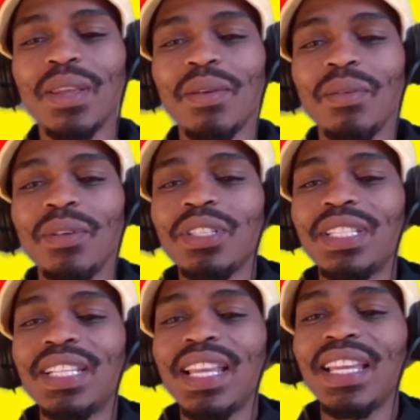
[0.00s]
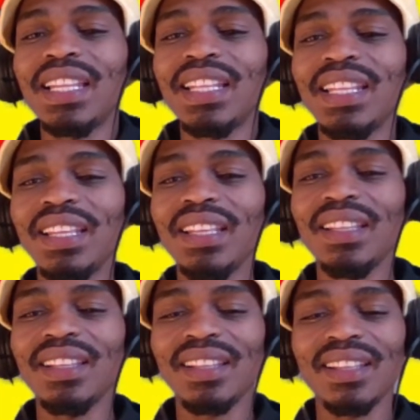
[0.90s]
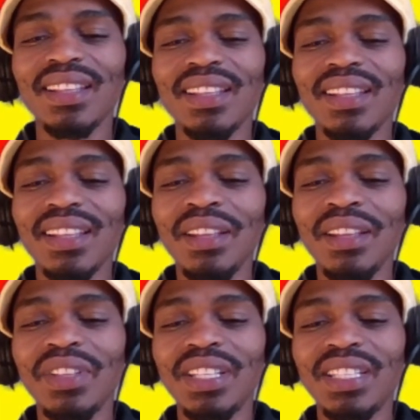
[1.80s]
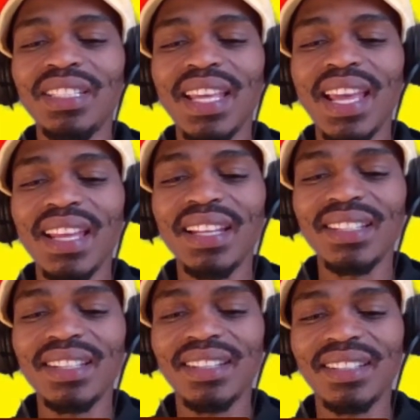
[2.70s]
he was saying if they did that,